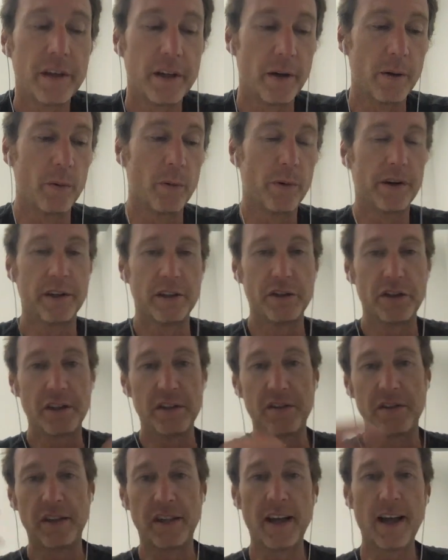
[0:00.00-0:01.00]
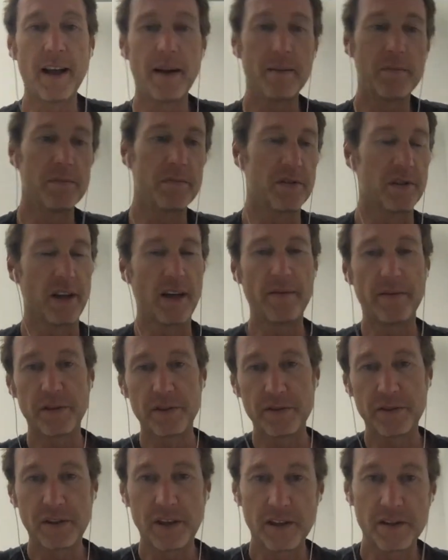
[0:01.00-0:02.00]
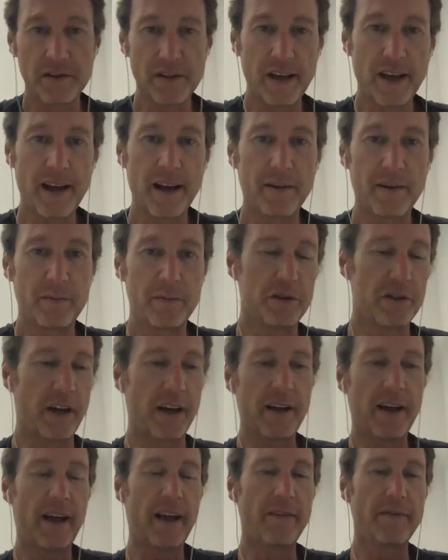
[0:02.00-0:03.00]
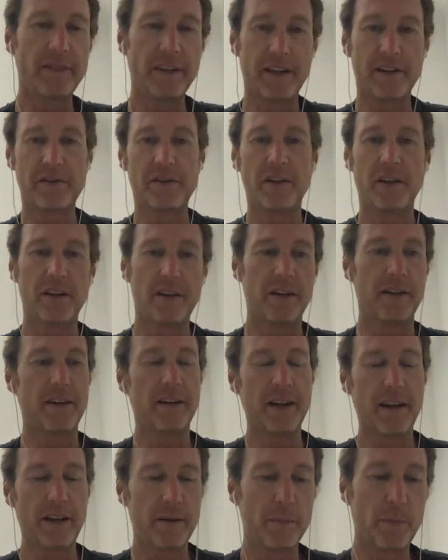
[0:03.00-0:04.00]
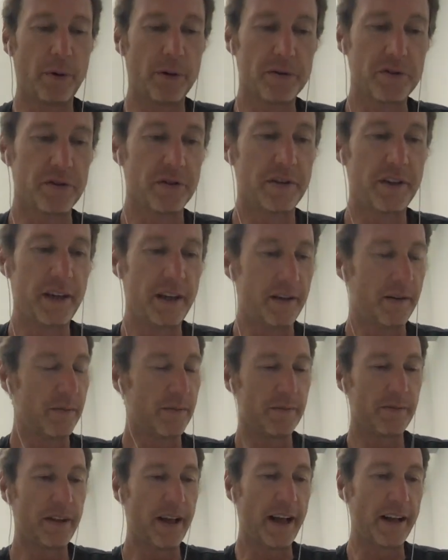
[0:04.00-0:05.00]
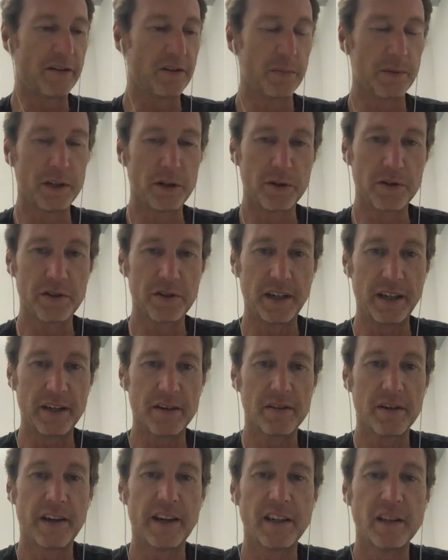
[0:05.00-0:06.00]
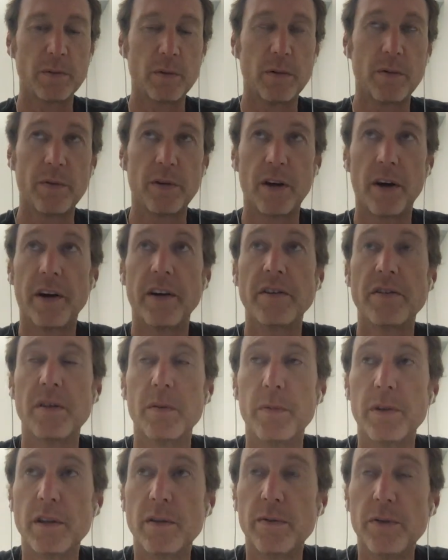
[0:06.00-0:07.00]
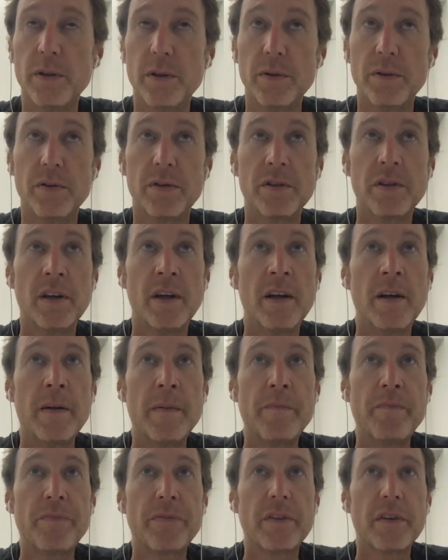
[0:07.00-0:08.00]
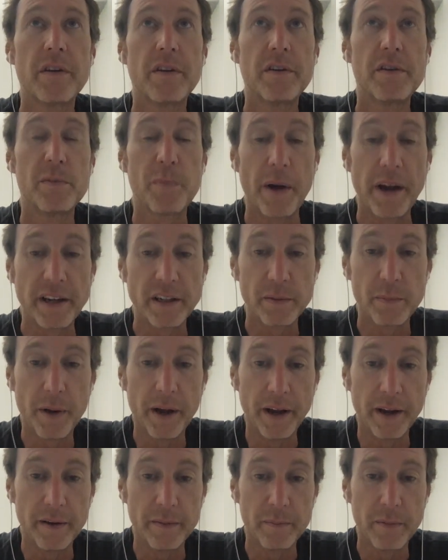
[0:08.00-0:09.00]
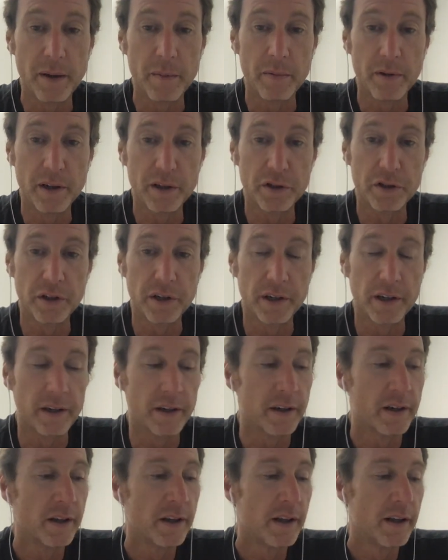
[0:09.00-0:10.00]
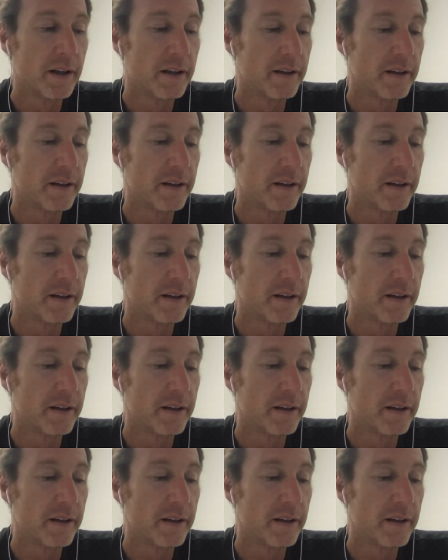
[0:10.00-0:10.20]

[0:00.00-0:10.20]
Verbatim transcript: You know, wearing GCMs, Levels does that, which I, I've tested personally and had some interesting insights with regards to which foods spiked my my blood sugar.